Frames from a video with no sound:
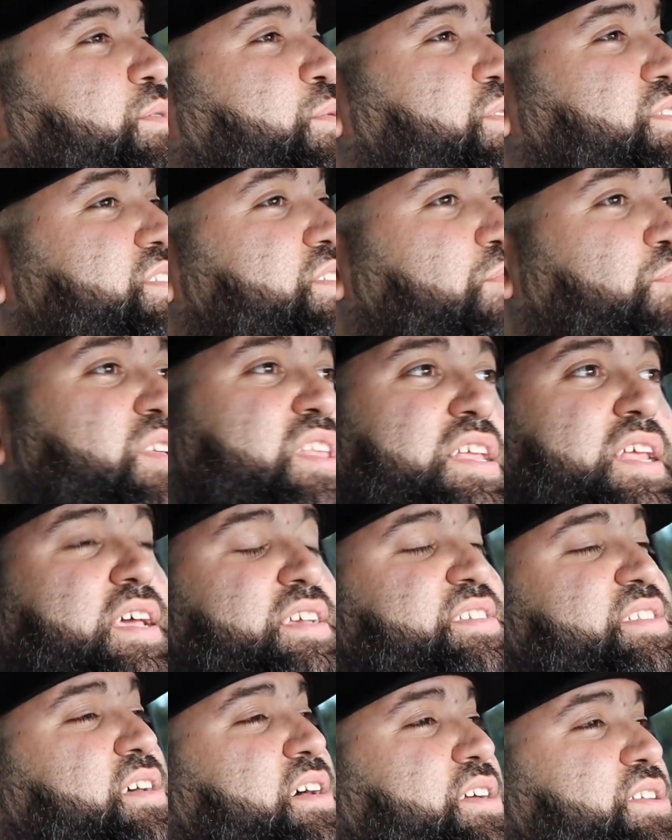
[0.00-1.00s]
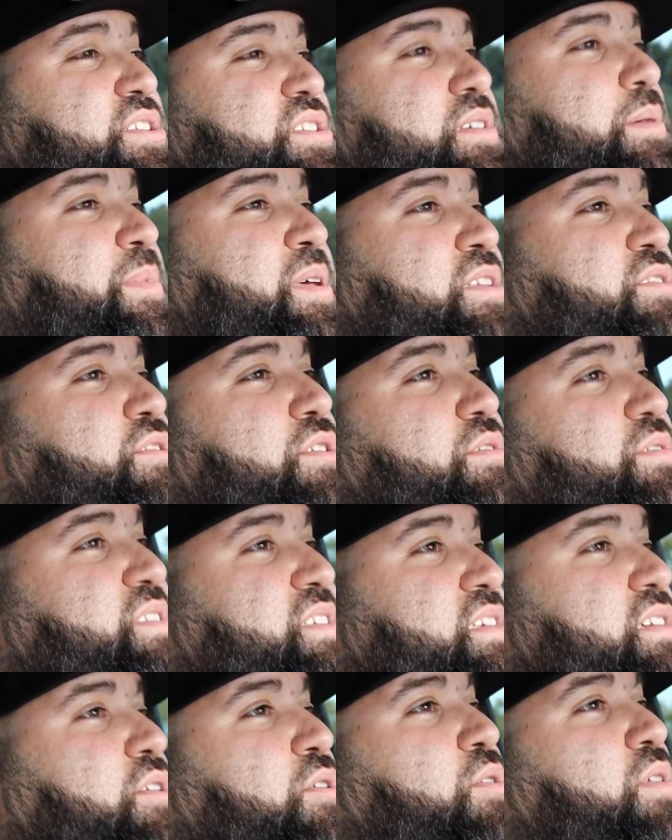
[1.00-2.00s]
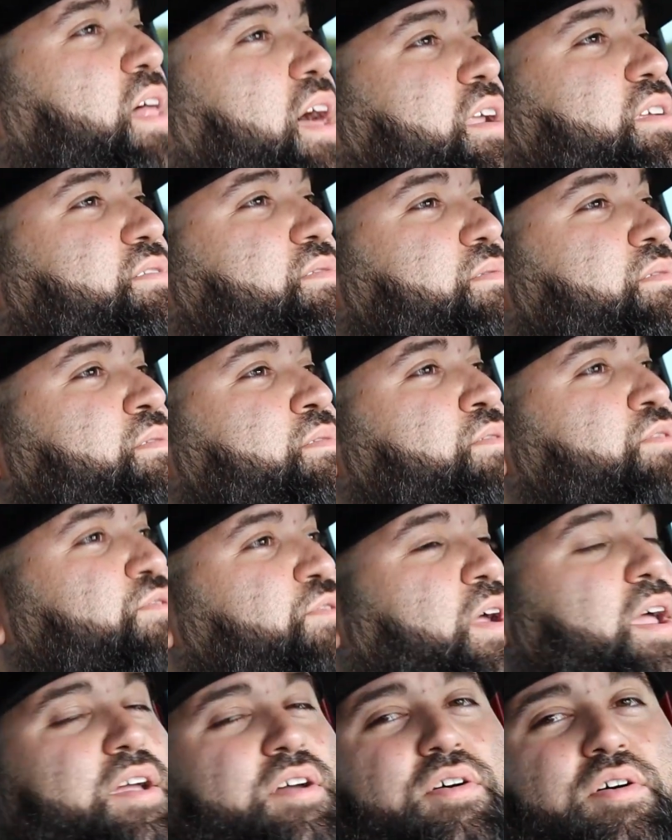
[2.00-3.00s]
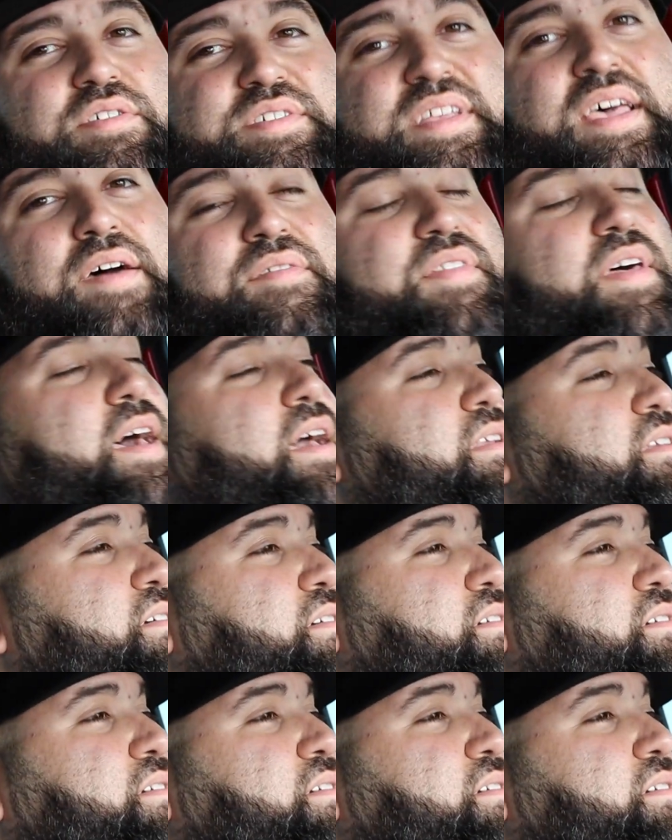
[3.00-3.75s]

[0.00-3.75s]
which is a really nice touch. I mean, you don't see a whole lot of drag cars have that.